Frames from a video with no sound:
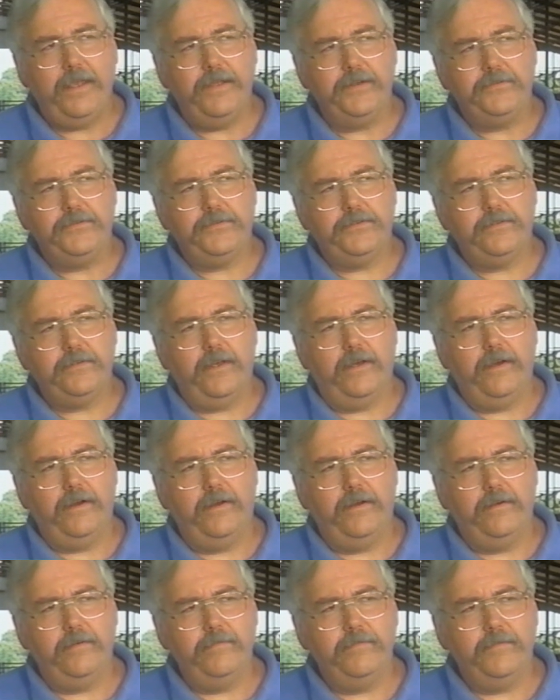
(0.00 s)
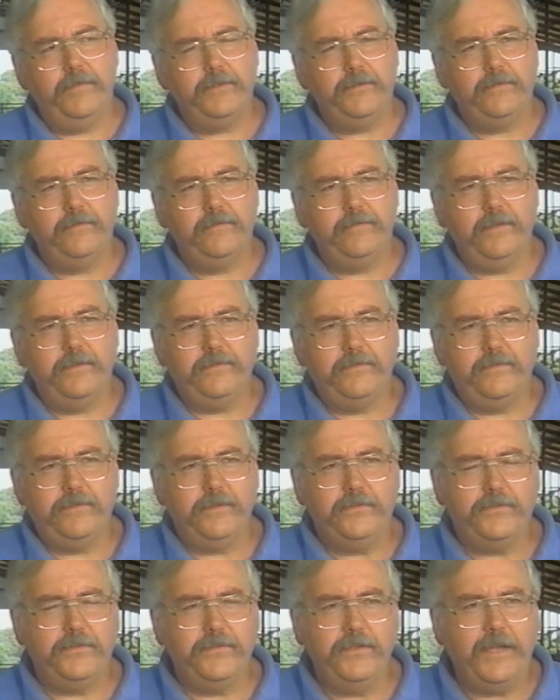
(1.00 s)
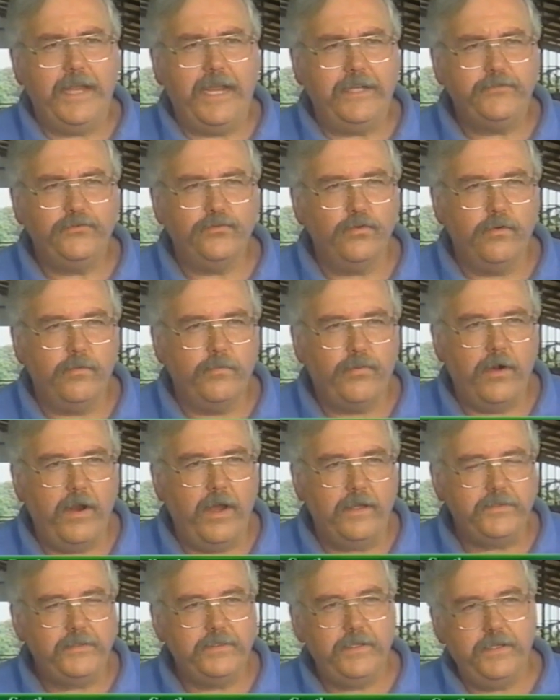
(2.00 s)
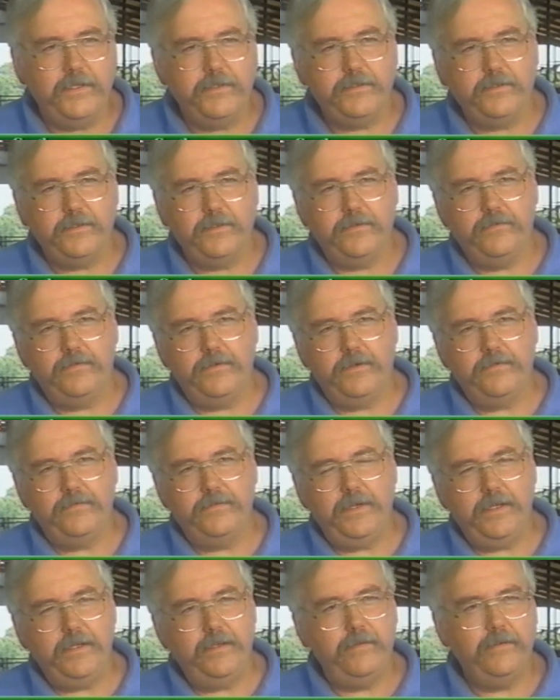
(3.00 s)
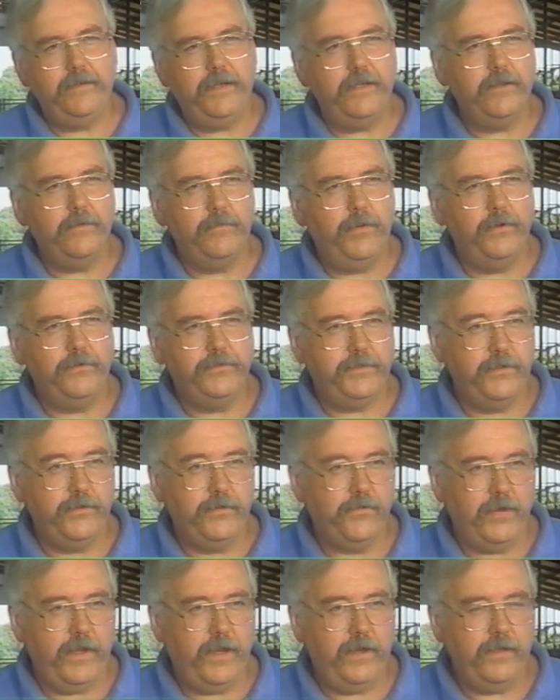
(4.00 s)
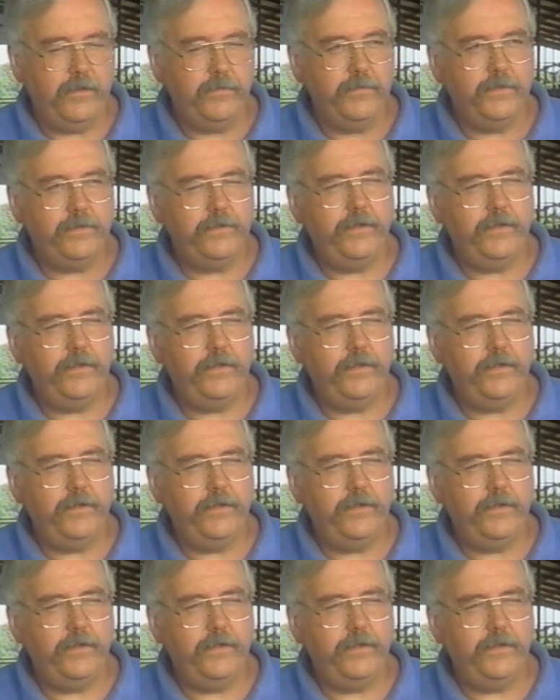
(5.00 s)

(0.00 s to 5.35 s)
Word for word: It's, uh, it's, it's, it's the natural process of, of de decomposing organic